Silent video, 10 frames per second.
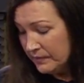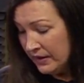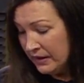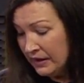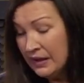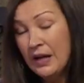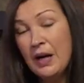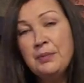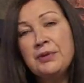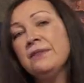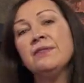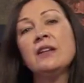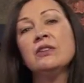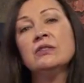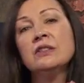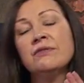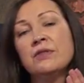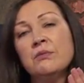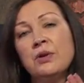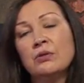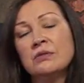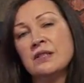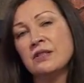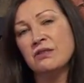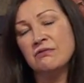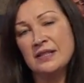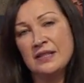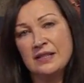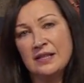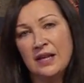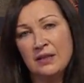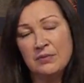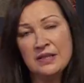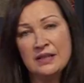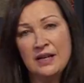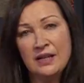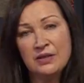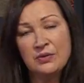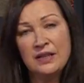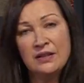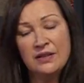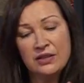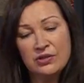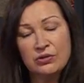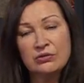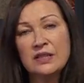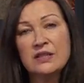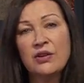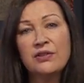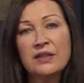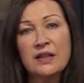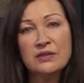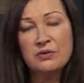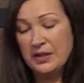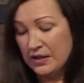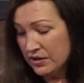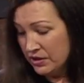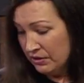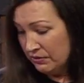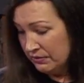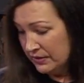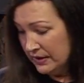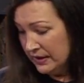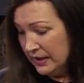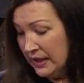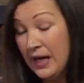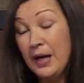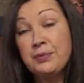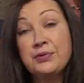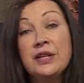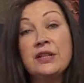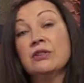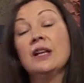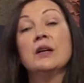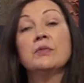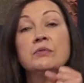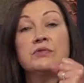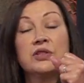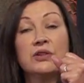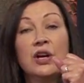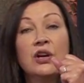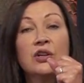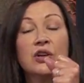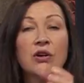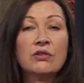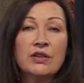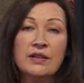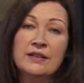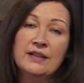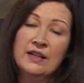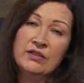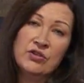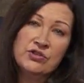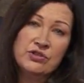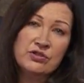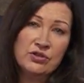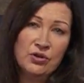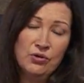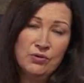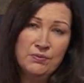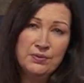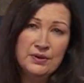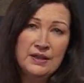I pray, Father, you'll give them boldness to resist the enemy's lies when they're told there's nothing else we can do. I pray you'll help them to conquer and not just cope.